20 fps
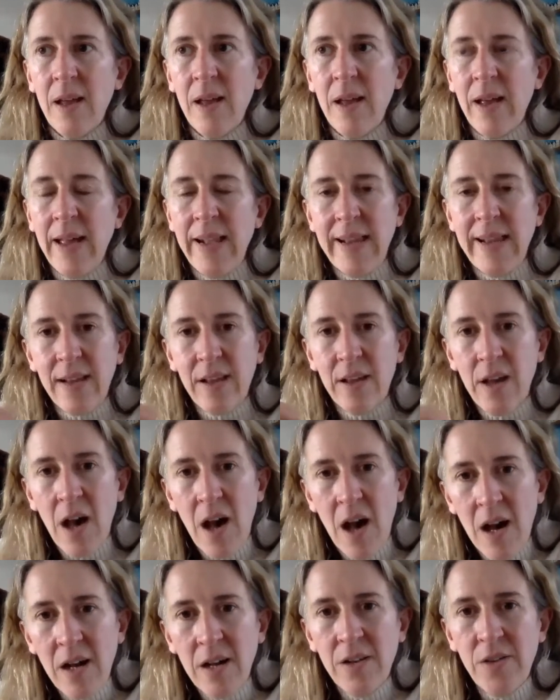And it
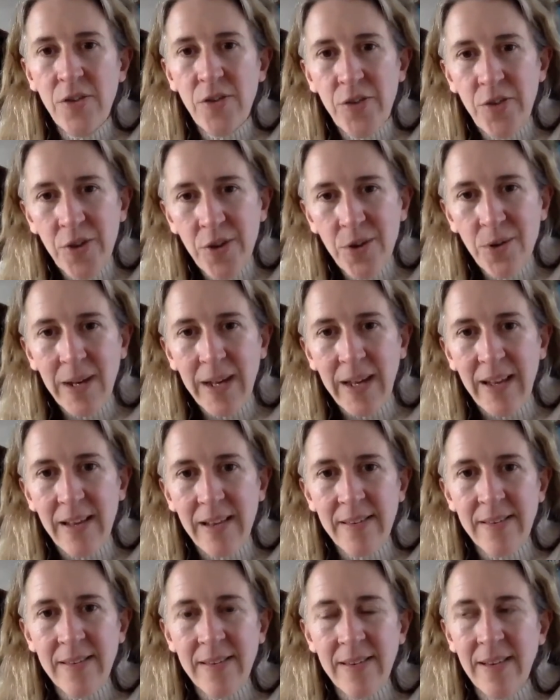can't do
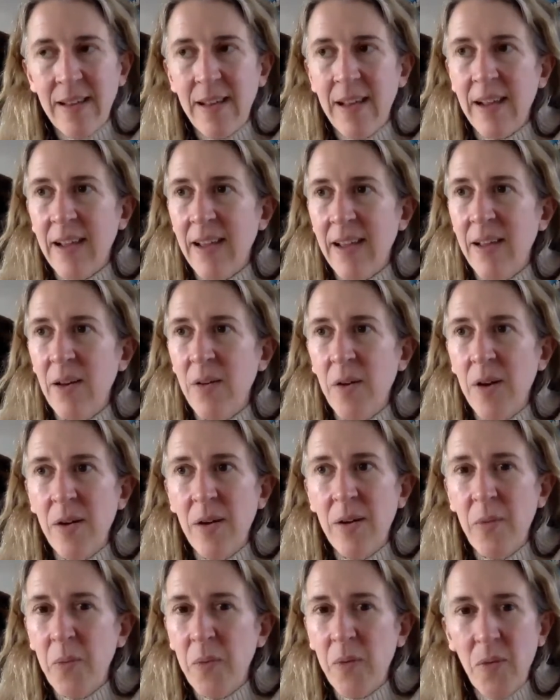it. It
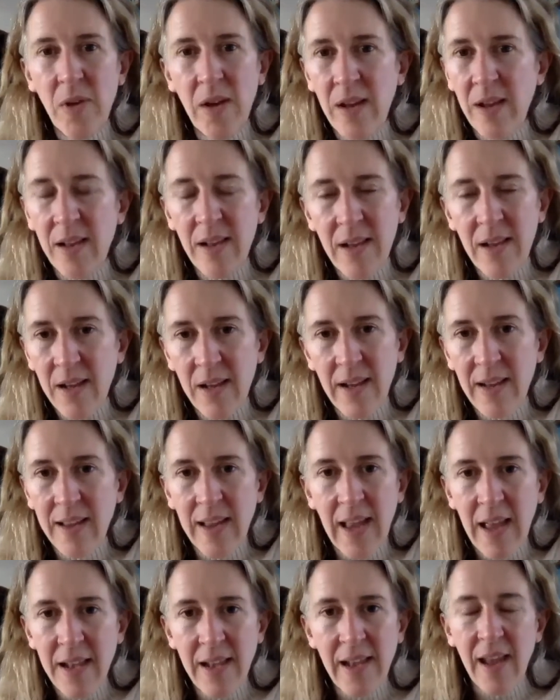it
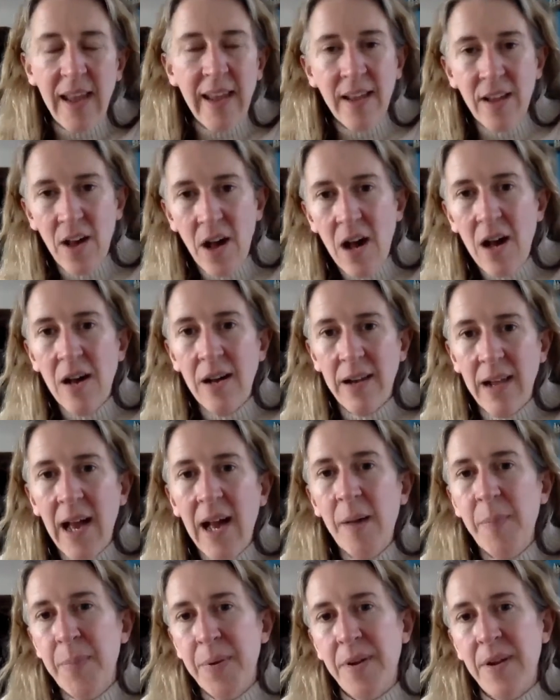can it can't
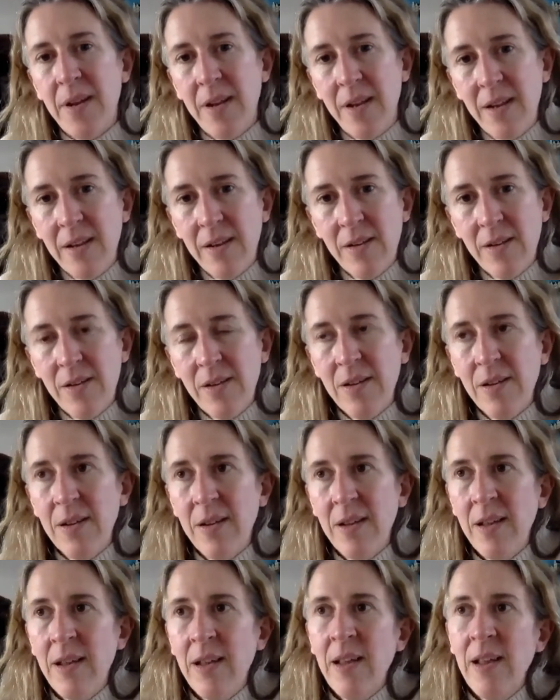happen.
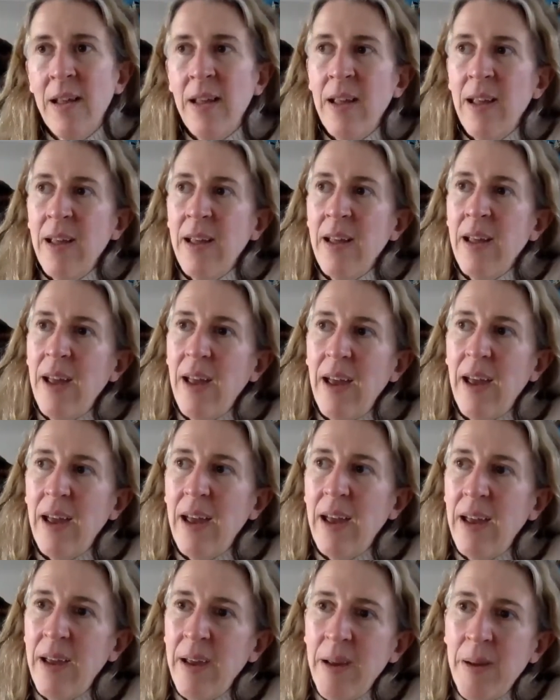
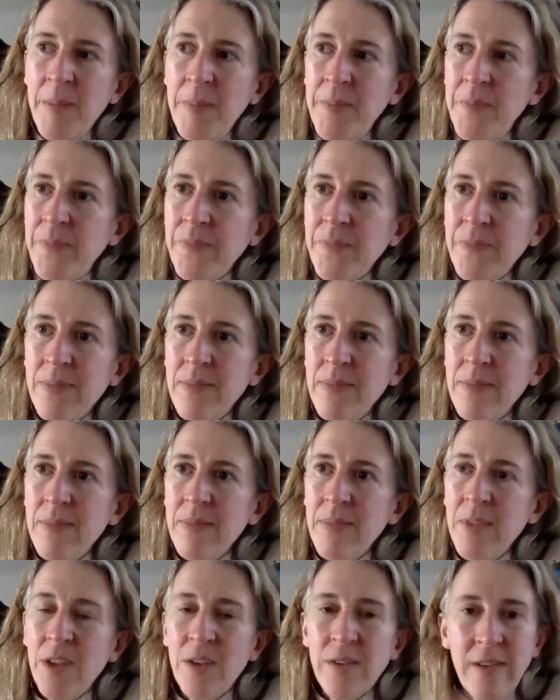Um
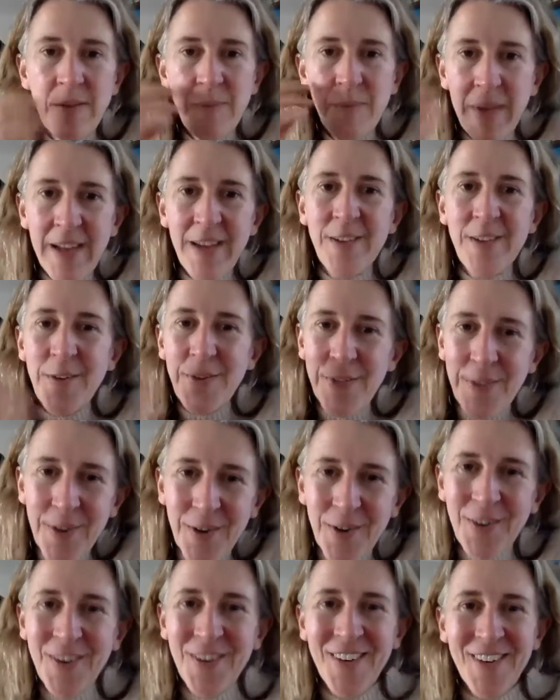because it's made of
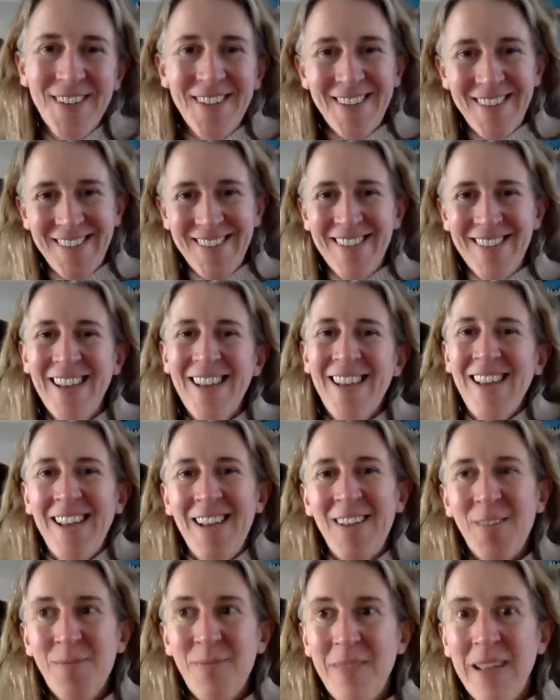thought.
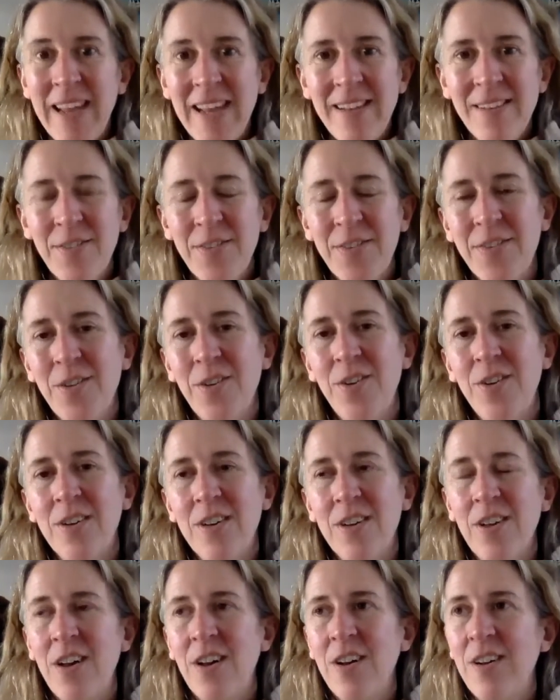It's made of
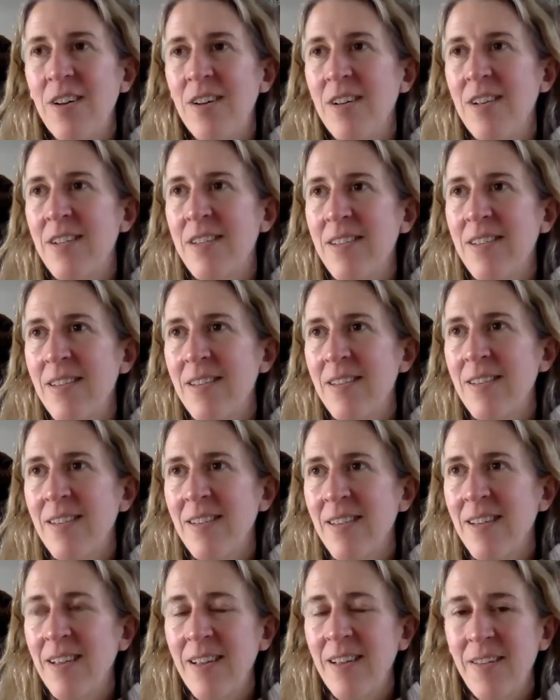thought, God.
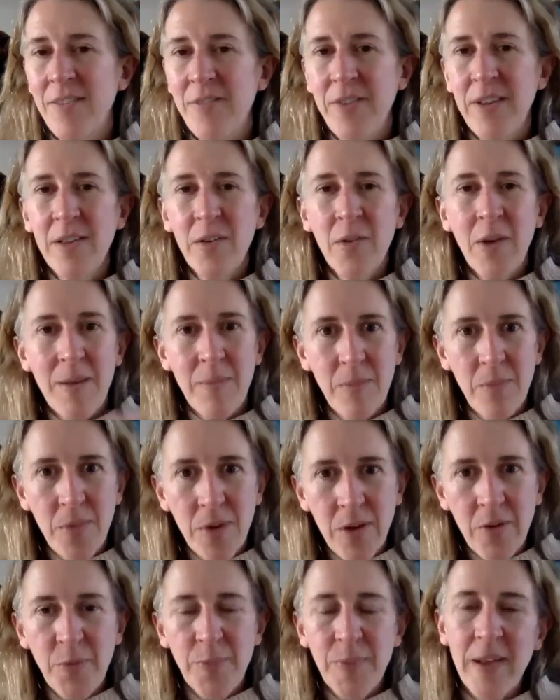I feel quite
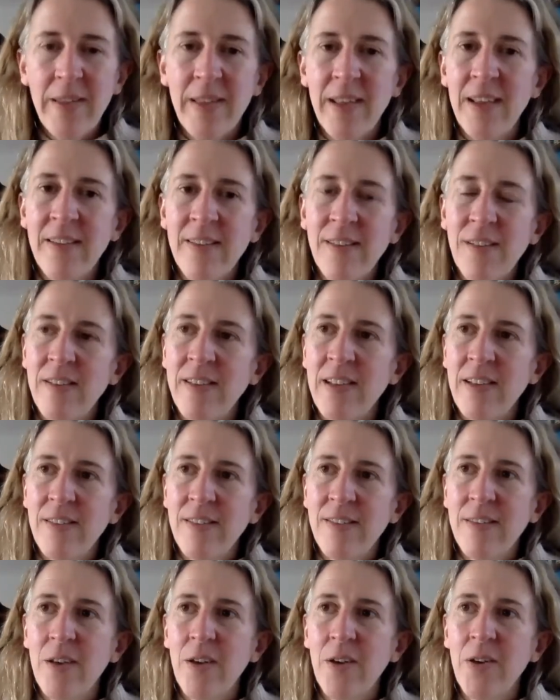moved by this because
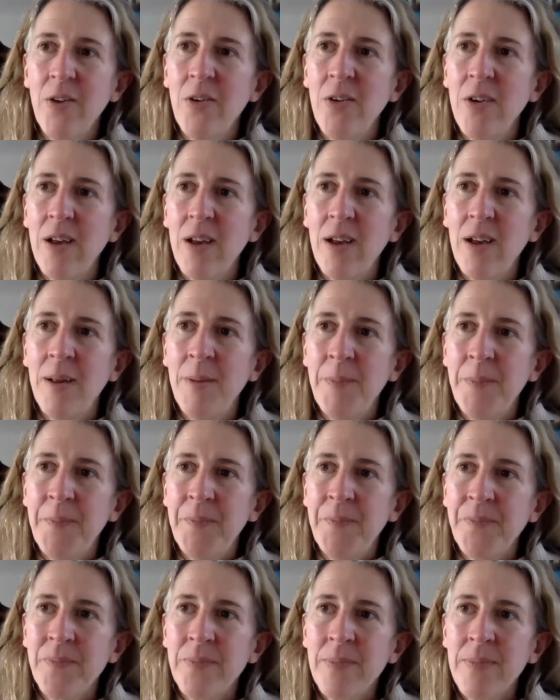it's so
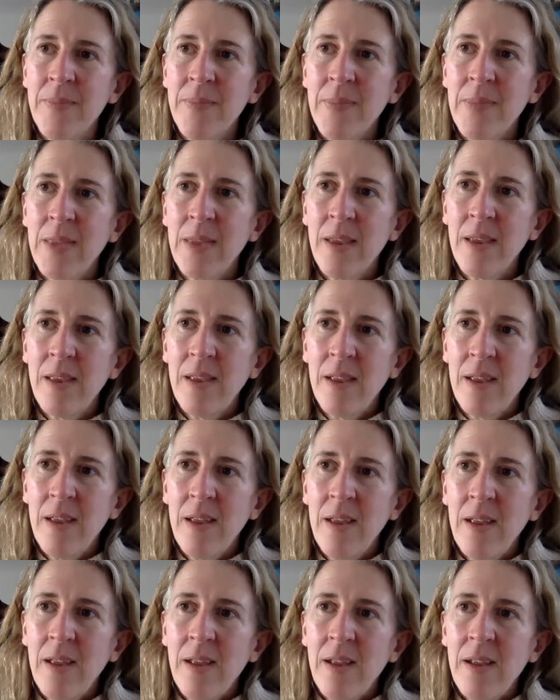um
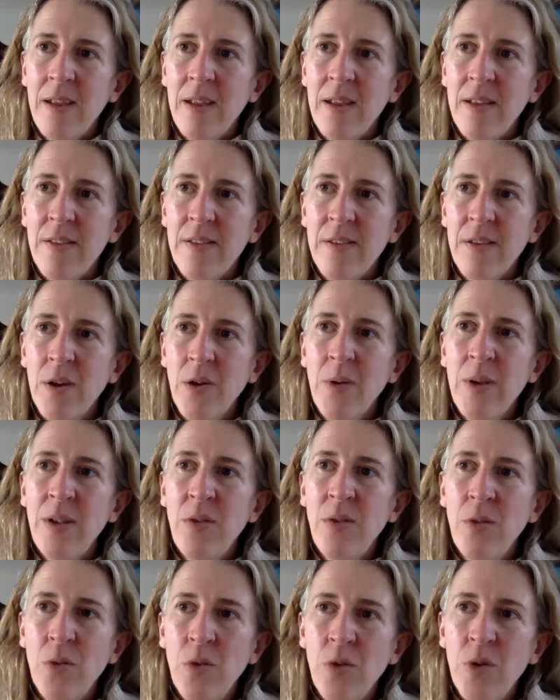it's so
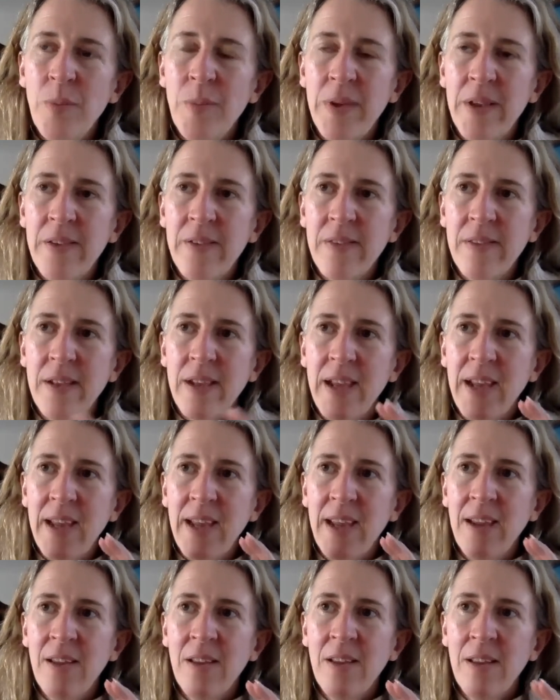enormous
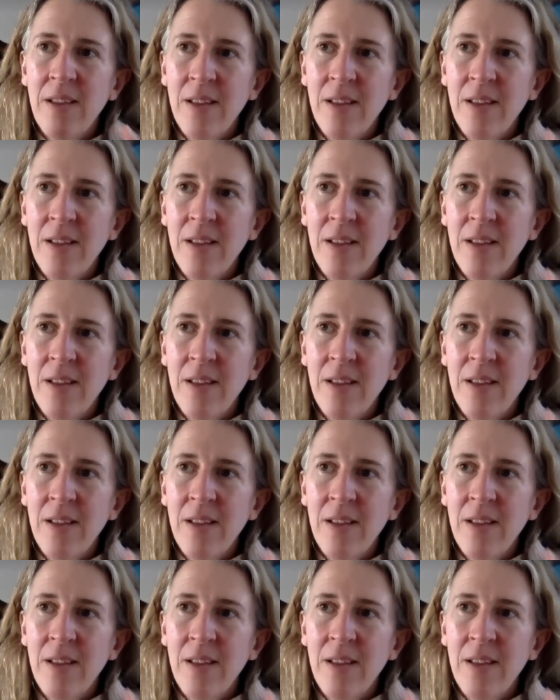the